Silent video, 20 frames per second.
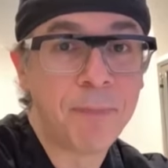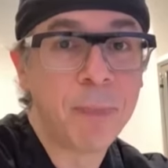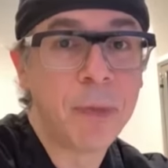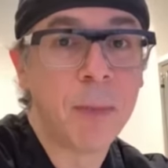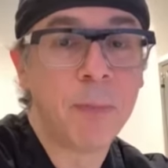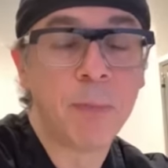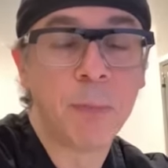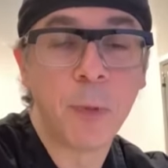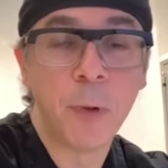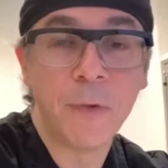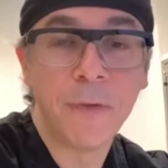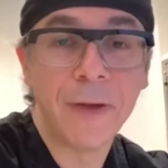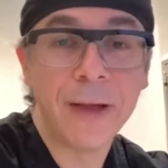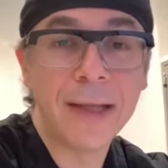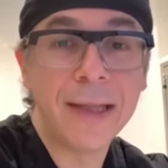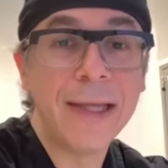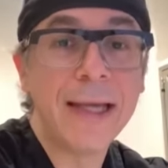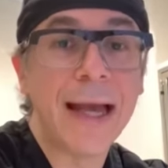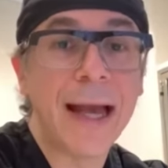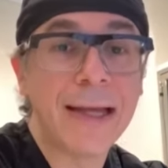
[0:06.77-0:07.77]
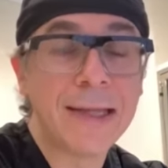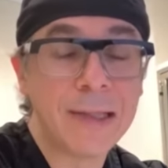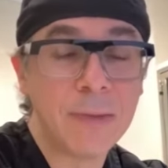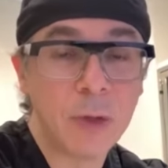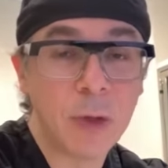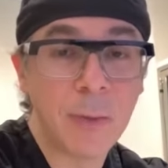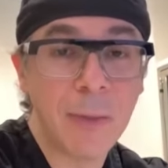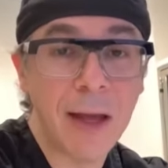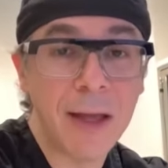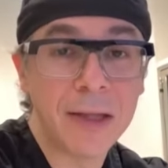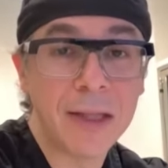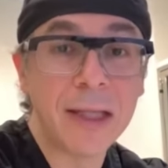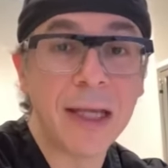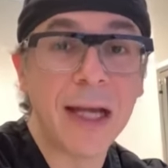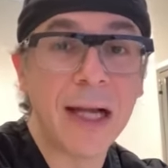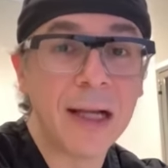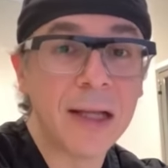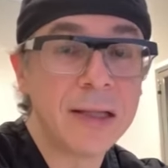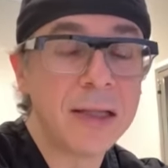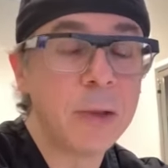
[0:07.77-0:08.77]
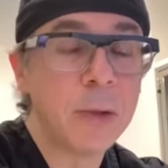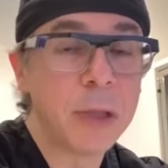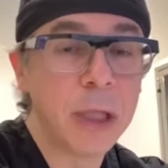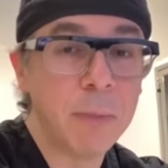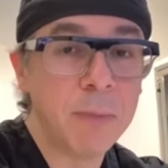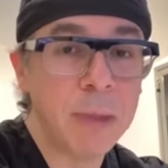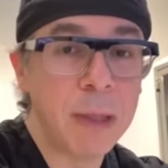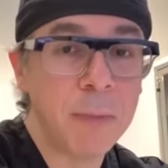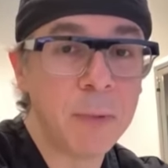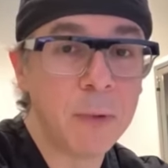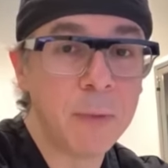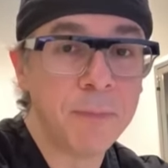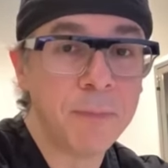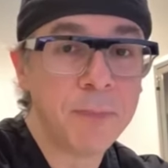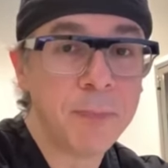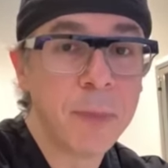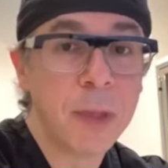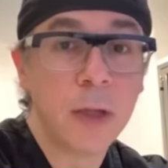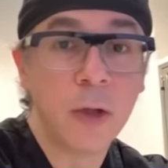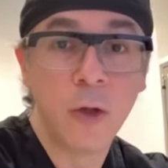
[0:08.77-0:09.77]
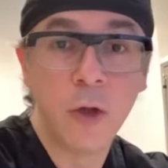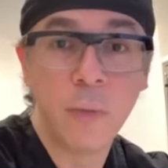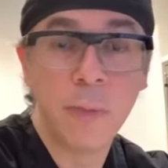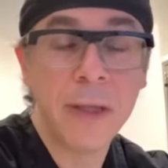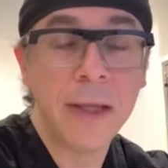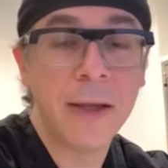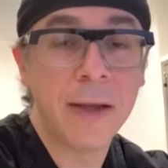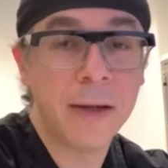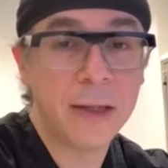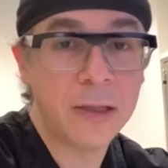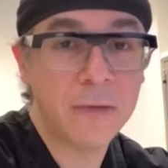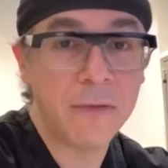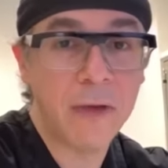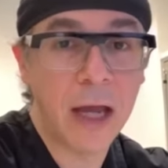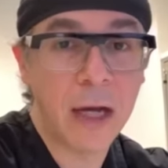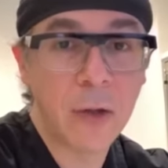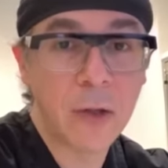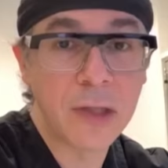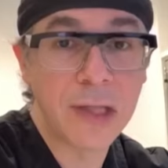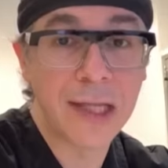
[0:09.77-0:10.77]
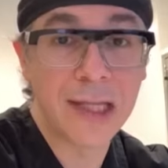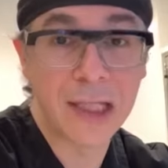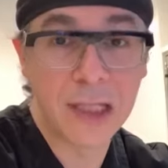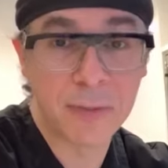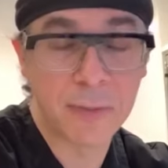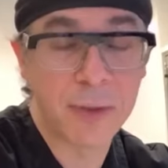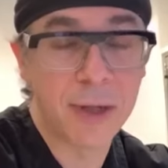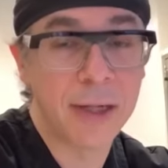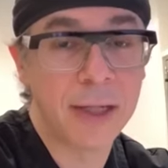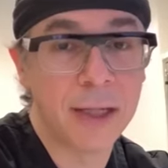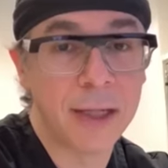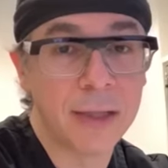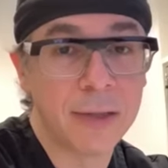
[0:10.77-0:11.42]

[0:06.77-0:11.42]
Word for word: perfectly asymptomatic, healthy-looking people could be carrying the virus and spreading it.